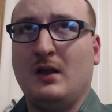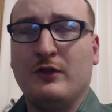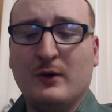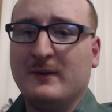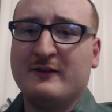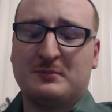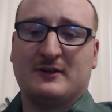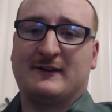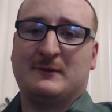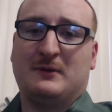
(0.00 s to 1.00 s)
though it is
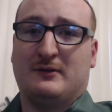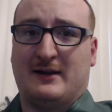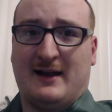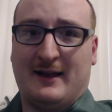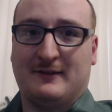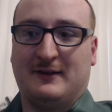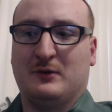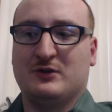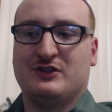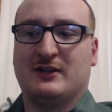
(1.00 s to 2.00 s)
predictable and it has
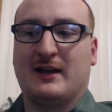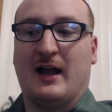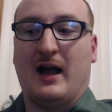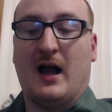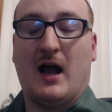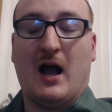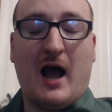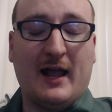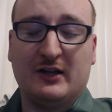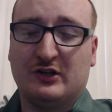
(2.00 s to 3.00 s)
language in it,
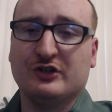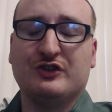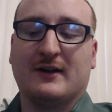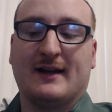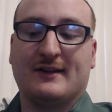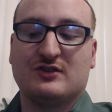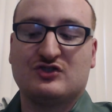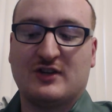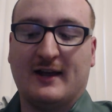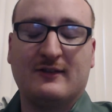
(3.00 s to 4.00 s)
I encourage you guys
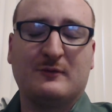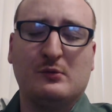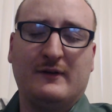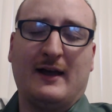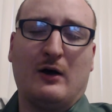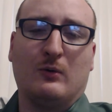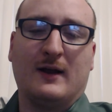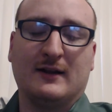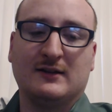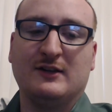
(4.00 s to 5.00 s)
check this movie out
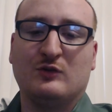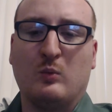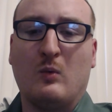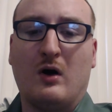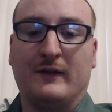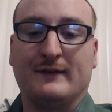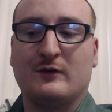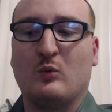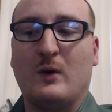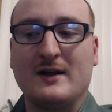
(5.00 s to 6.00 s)
at least
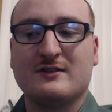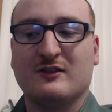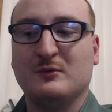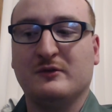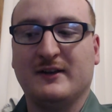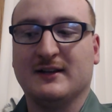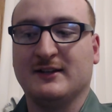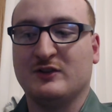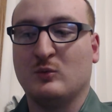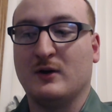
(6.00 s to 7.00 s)
once. Watch this movie at
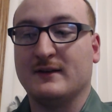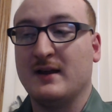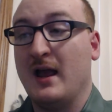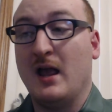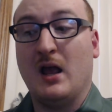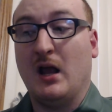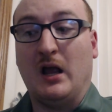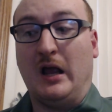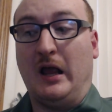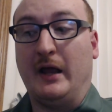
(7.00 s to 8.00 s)
least once.
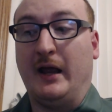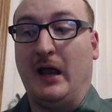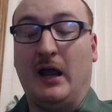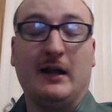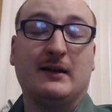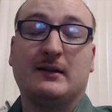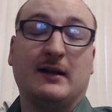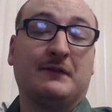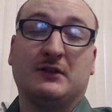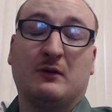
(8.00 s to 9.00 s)
It is
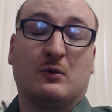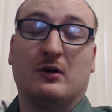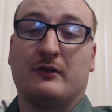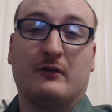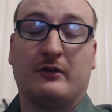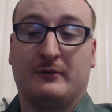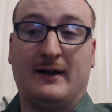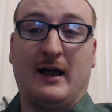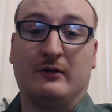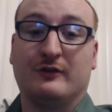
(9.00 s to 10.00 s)
definitely worth three
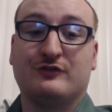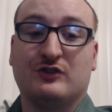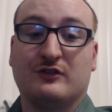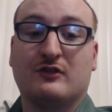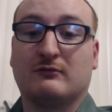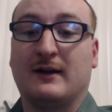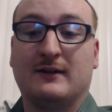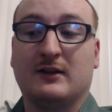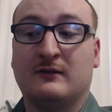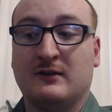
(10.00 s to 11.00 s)
dollars just to rent
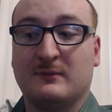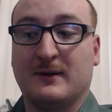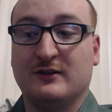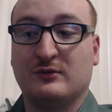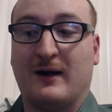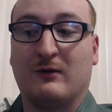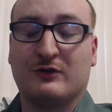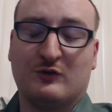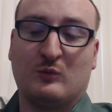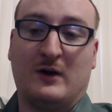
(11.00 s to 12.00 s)
it, to spend two
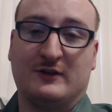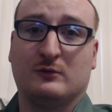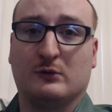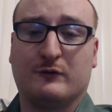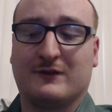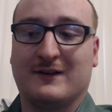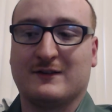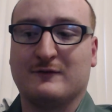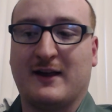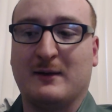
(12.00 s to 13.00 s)
hours and watch it with your friends
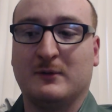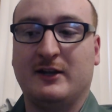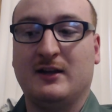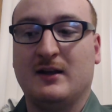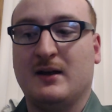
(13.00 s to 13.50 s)
and family.